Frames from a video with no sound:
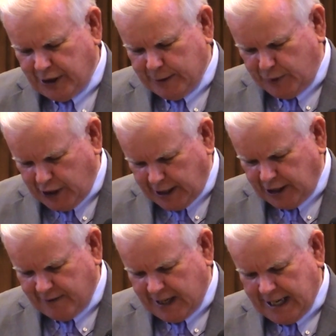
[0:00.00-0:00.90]
and
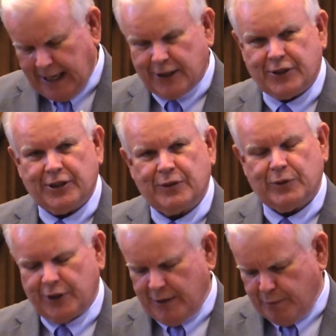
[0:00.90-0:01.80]
objective analysis
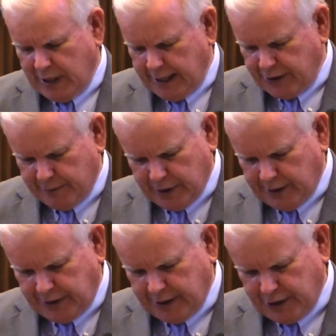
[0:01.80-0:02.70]
was
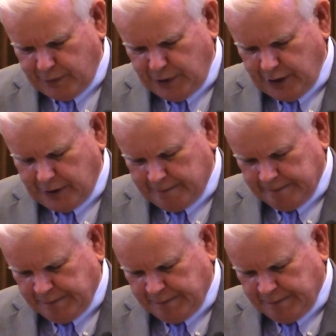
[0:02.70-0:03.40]
impossible to dispute.